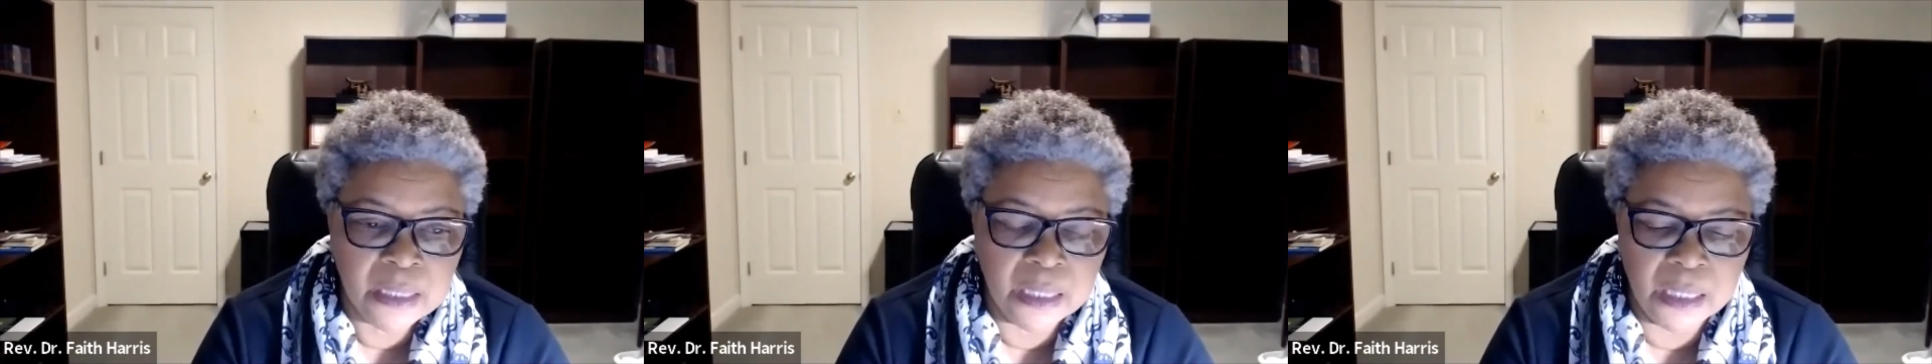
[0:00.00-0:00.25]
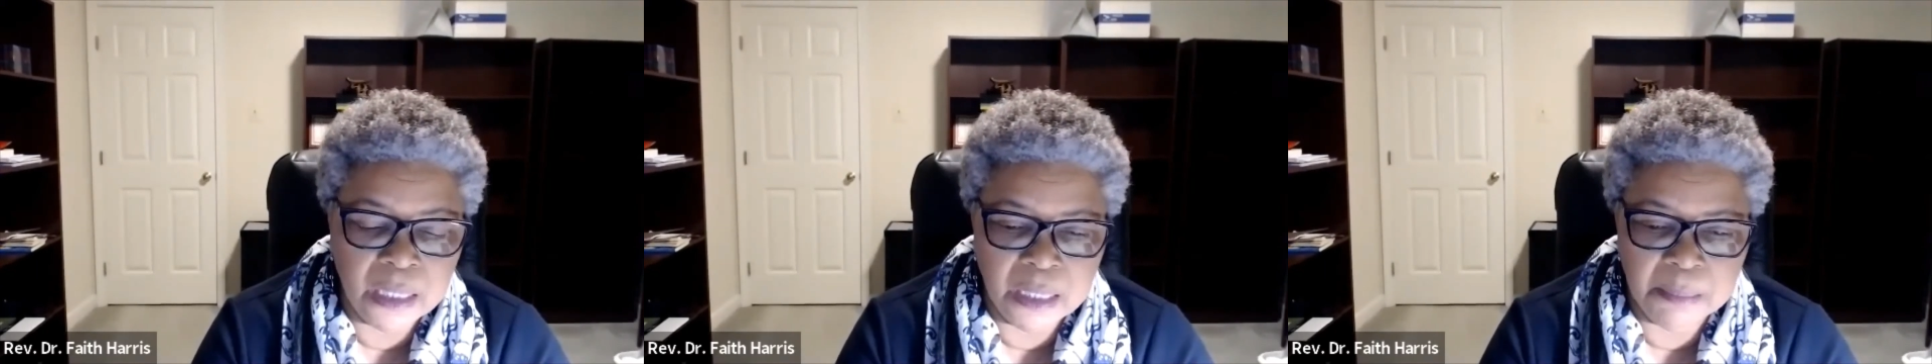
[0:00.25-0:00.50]

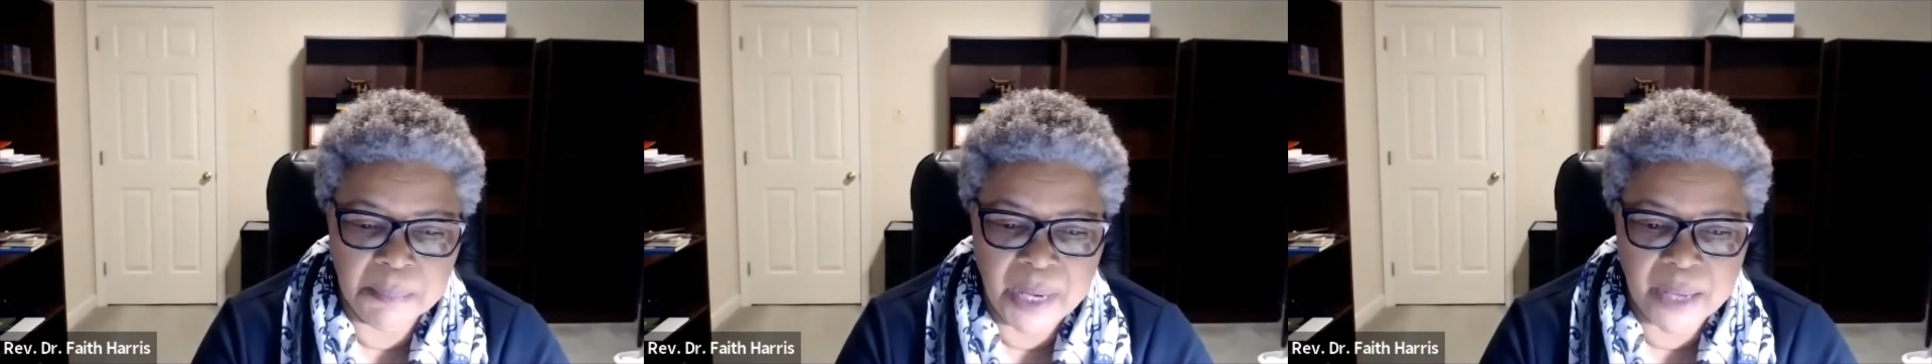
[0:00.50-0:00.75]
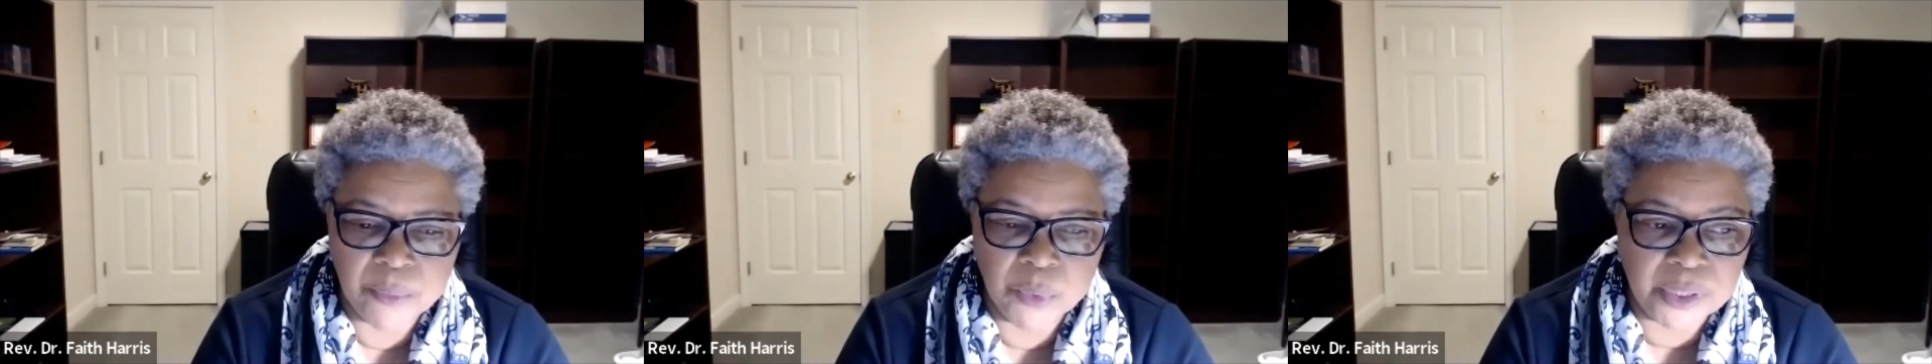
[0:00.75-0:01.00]
my
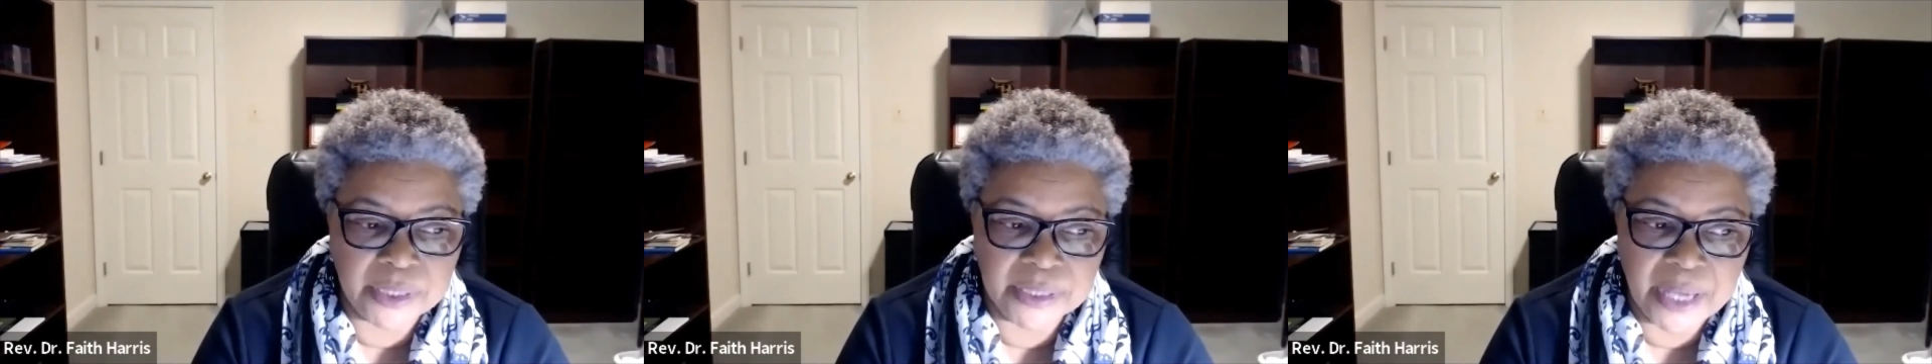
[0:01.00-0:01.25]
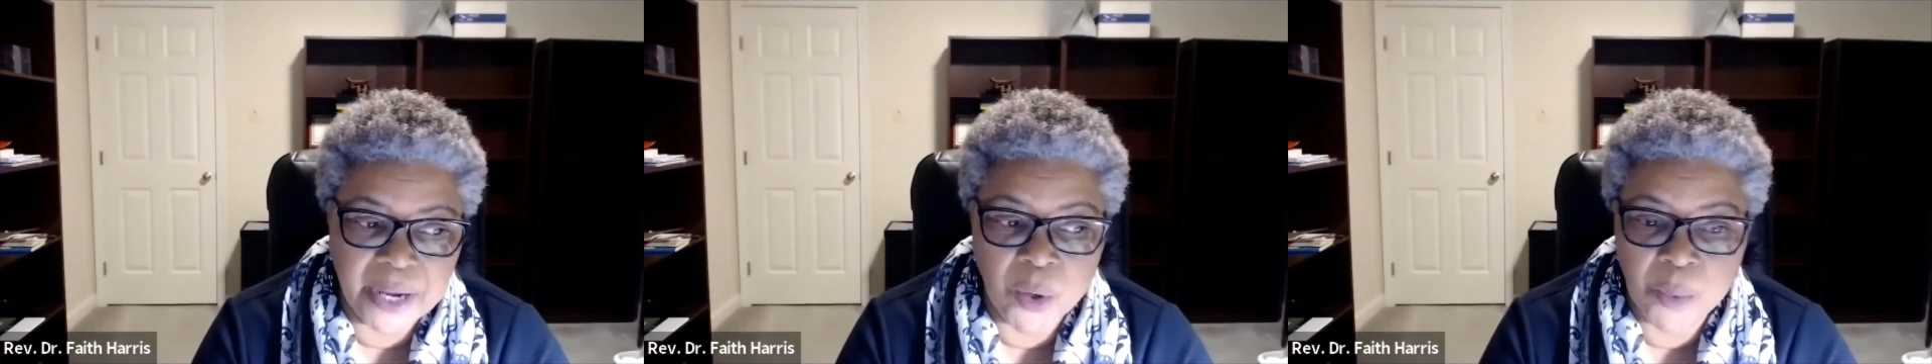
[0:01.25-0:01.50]
work, and
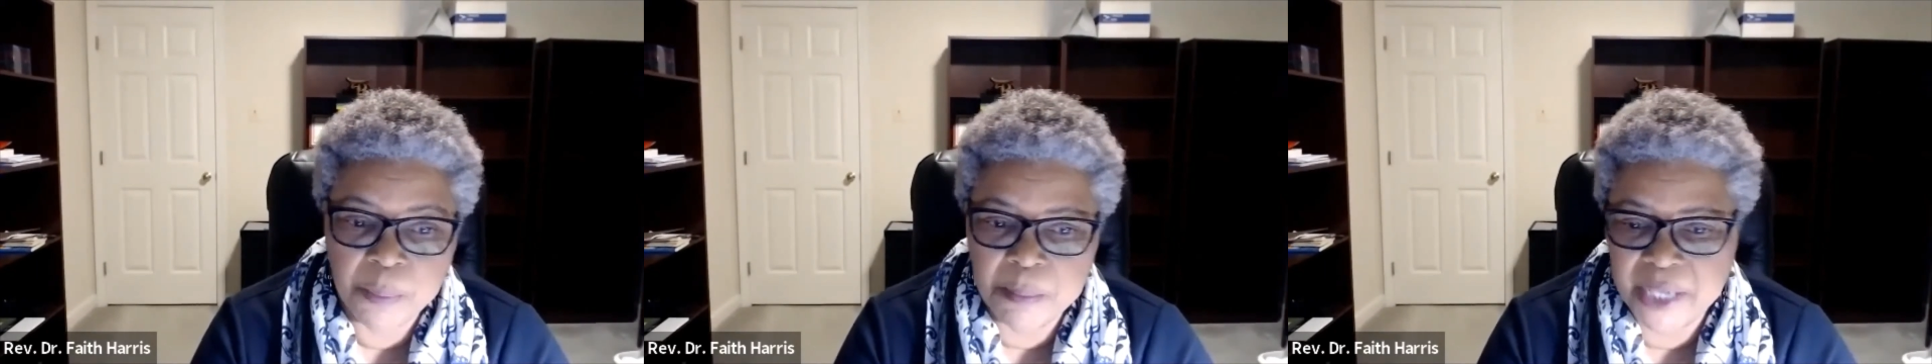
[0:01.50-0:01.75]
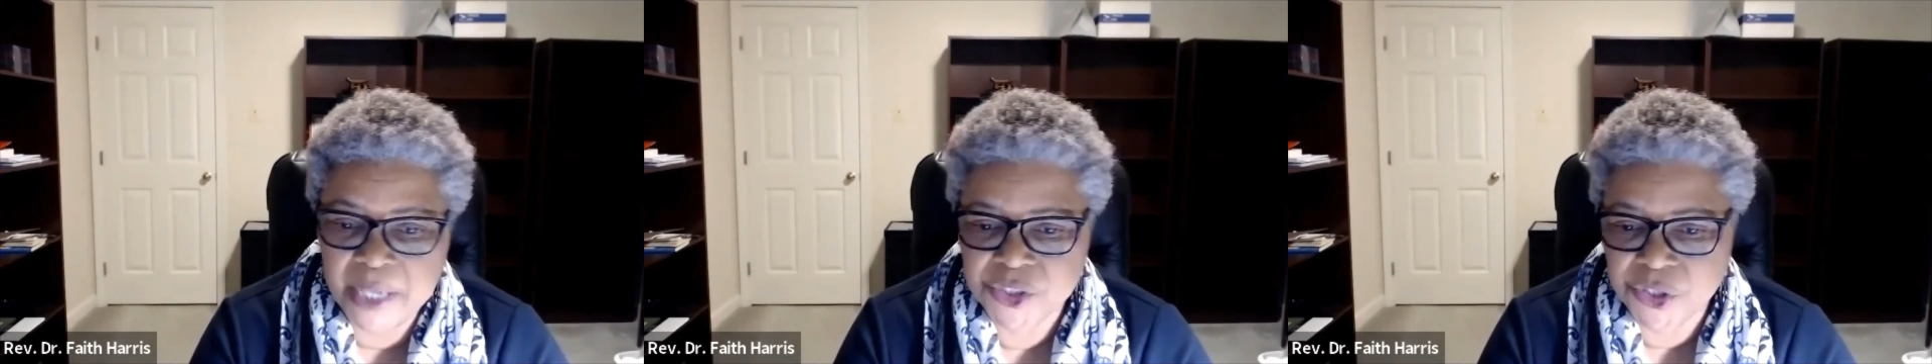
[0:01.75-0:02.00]
I hope
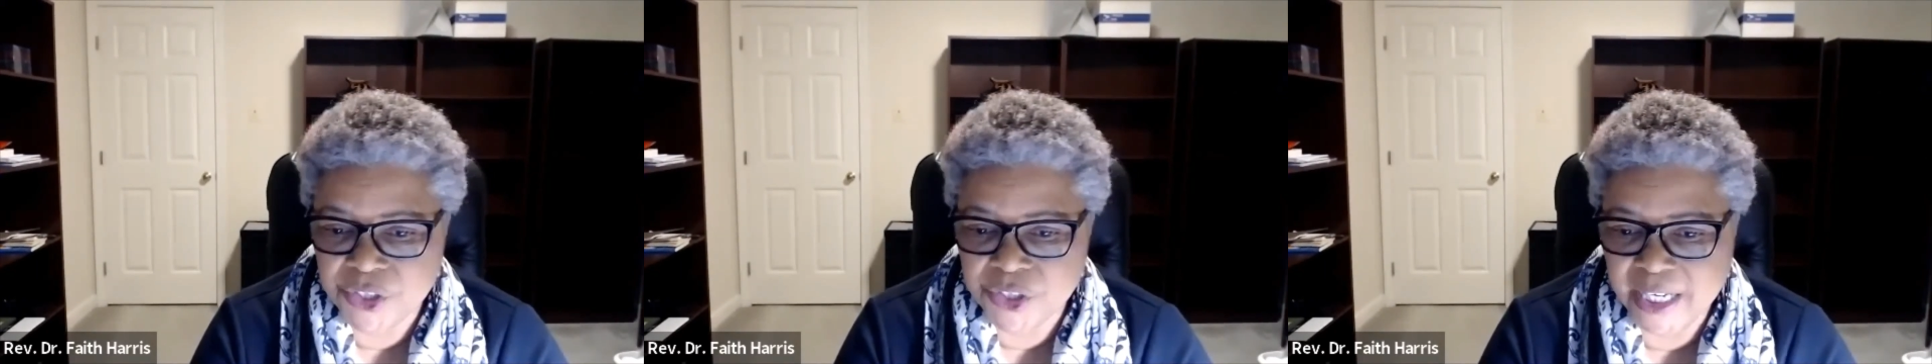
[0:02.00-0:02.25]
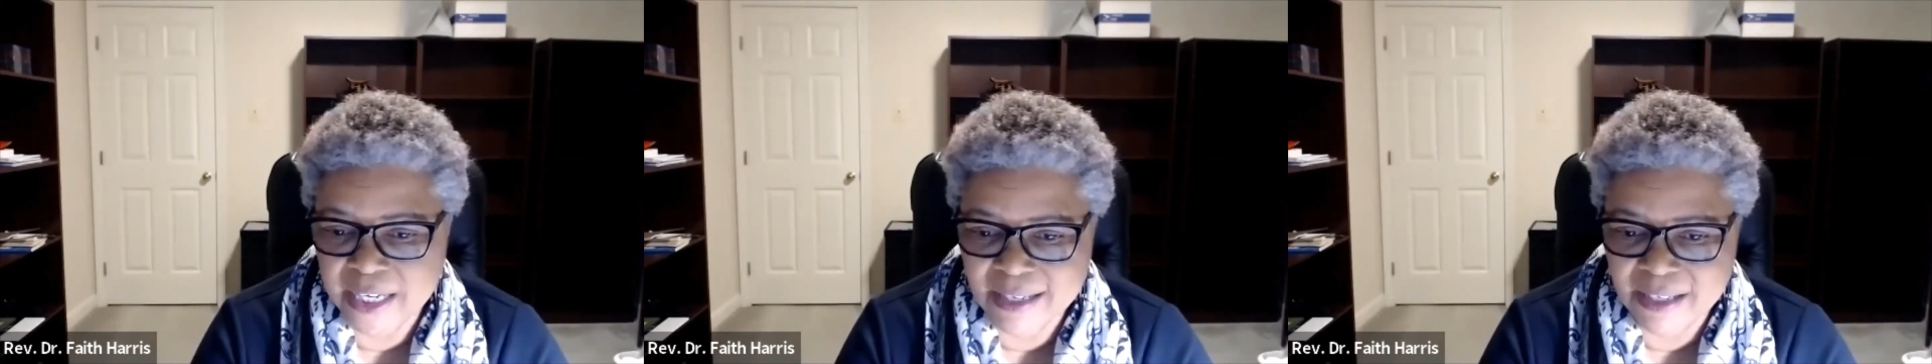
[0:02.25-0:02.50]
my
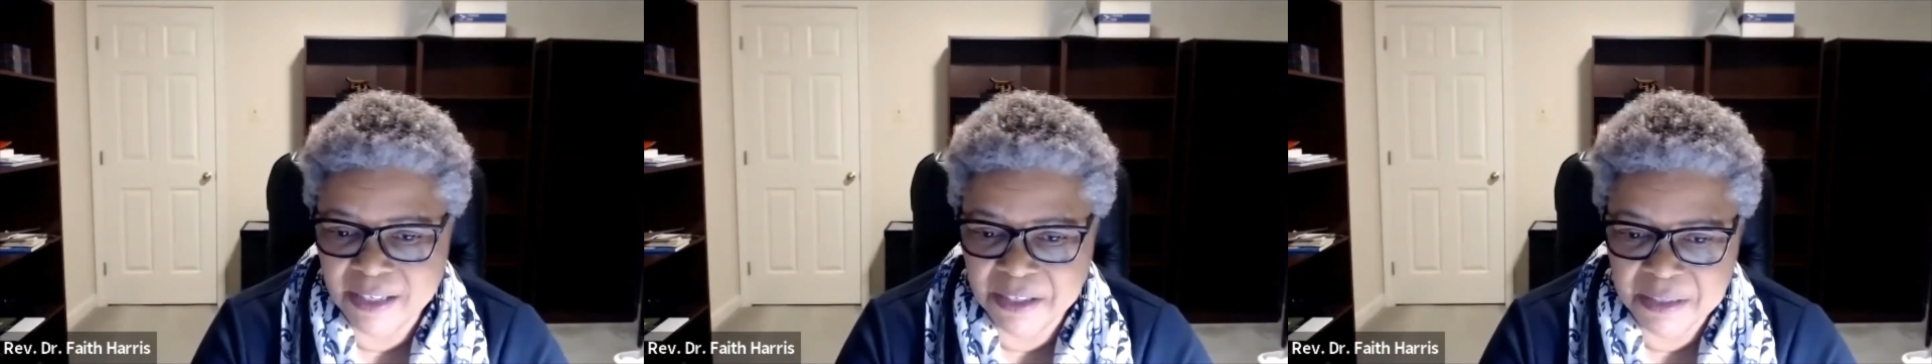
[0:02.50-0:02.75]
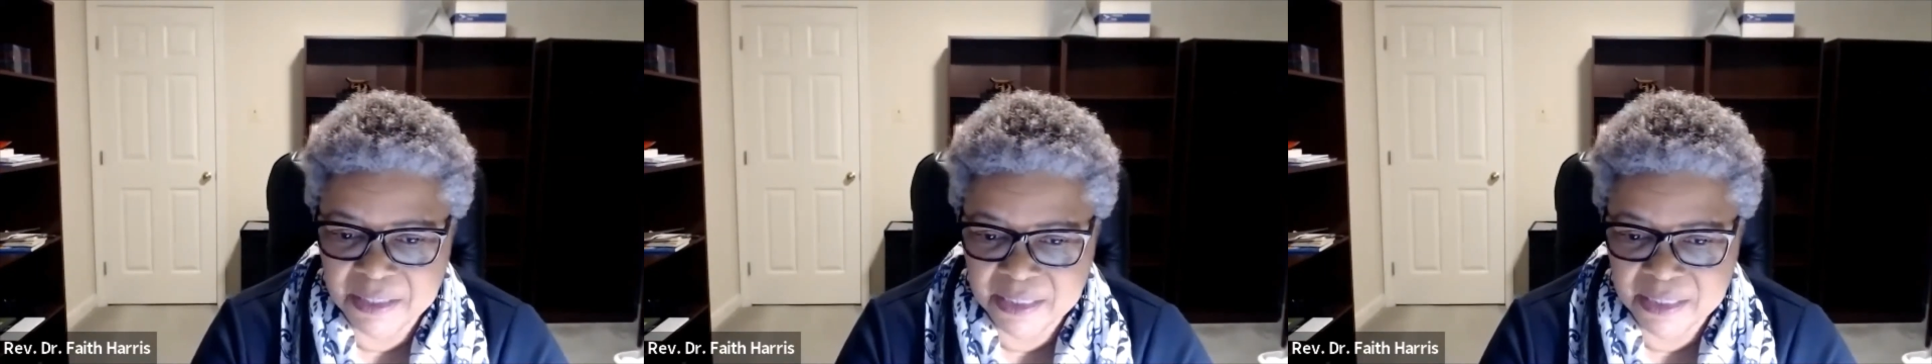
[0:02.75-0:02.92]
journey in